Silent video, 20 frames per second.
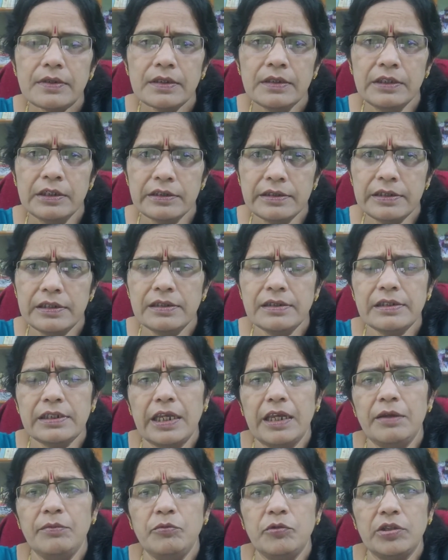This is
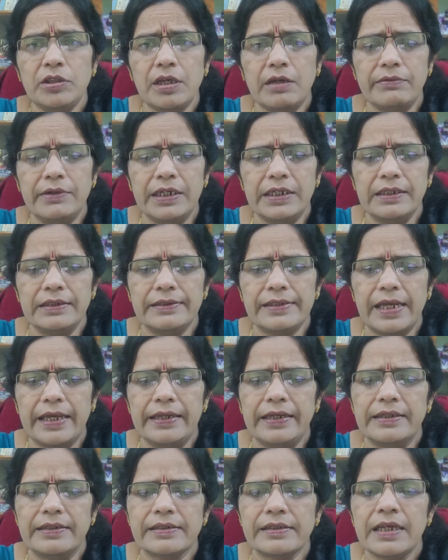same with our
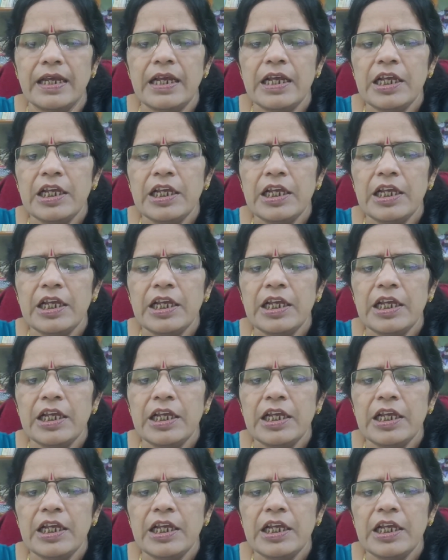desires.